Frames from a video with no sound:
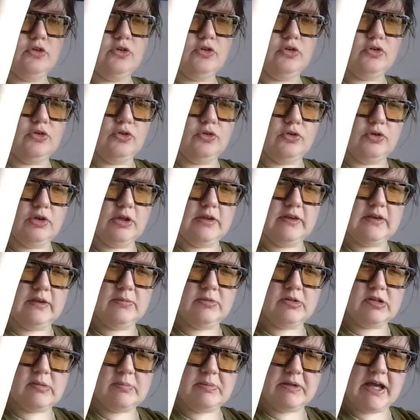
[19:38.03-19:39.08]
you need them
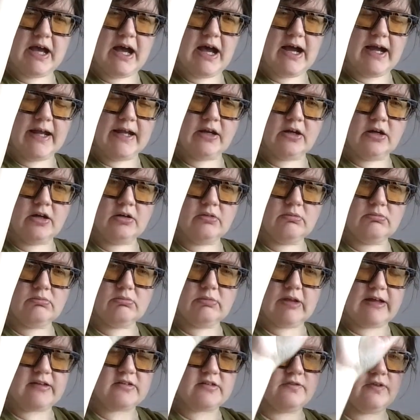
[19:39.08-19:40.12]
to be higher,
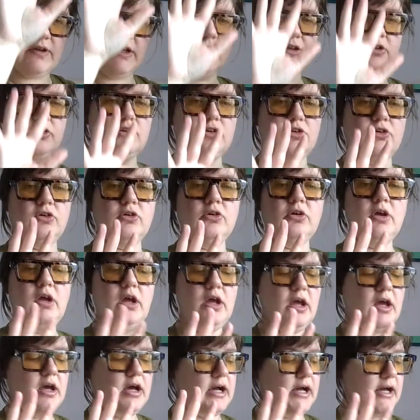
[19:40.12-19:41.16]
that's fine too.
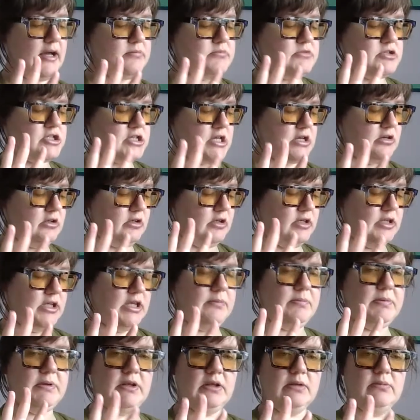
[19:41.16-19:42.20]
I'm generally
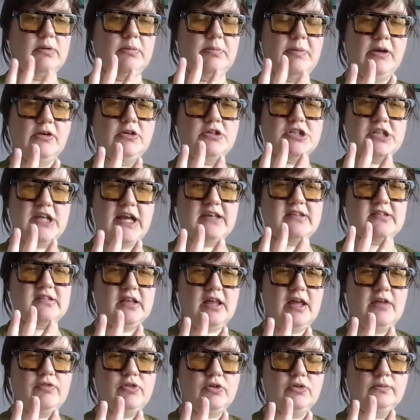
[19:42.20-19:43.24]
keeping them about chest
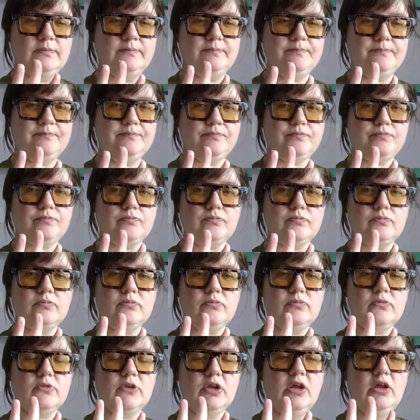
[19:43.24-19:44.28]
level.
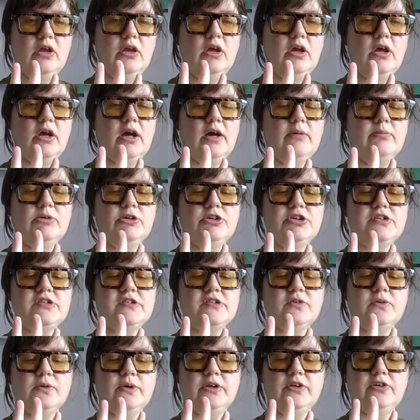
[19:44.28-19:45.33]
And we're just
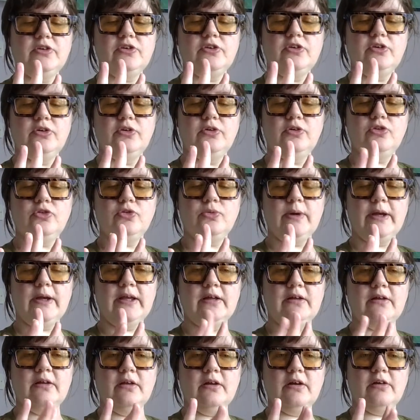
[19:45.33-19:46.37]
going to
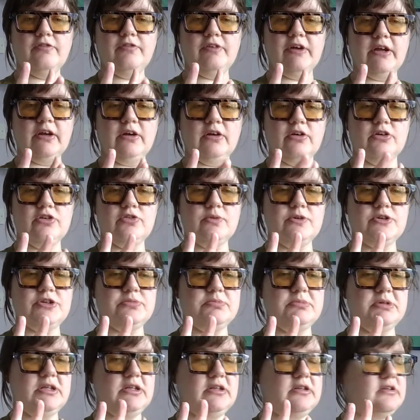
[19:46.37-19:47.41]
twinkle our fingers, which
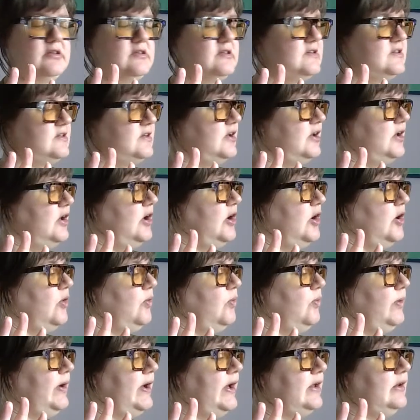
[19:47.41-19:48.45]
means
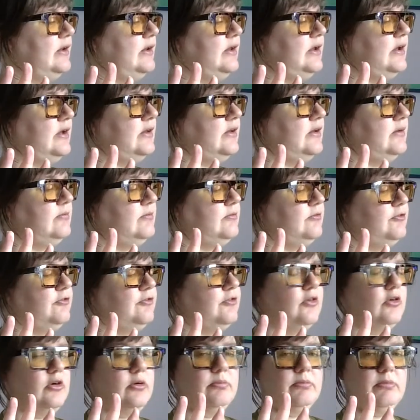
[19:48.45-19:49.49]
wiggling them
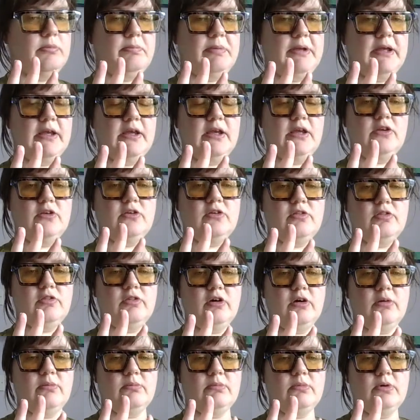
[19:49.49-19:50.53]
from pinky to
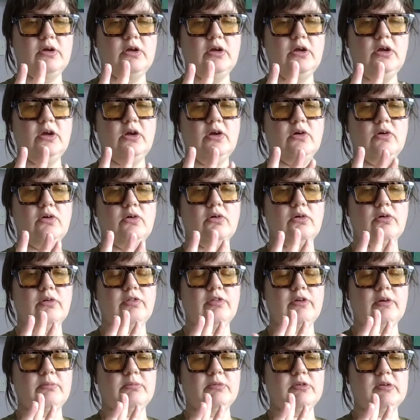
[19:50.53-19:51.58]
thumb or
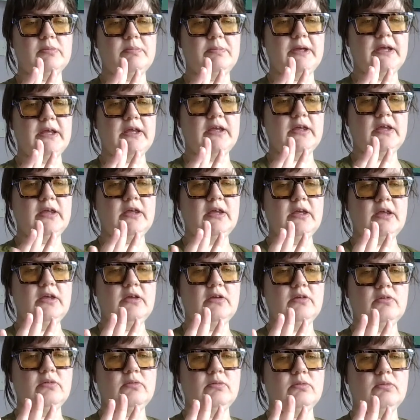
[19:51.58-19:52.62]
thumb to pinky.
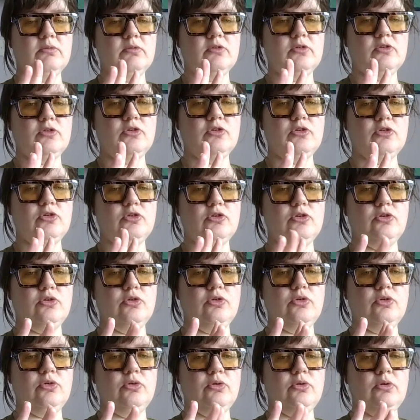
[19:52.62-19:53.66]

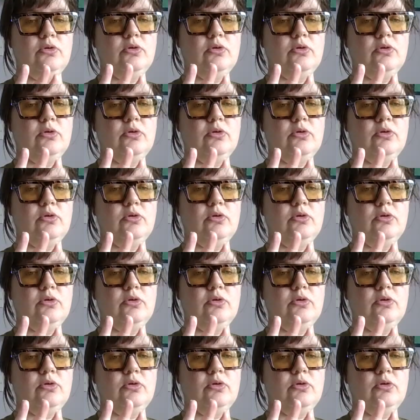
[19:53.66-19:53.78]
2.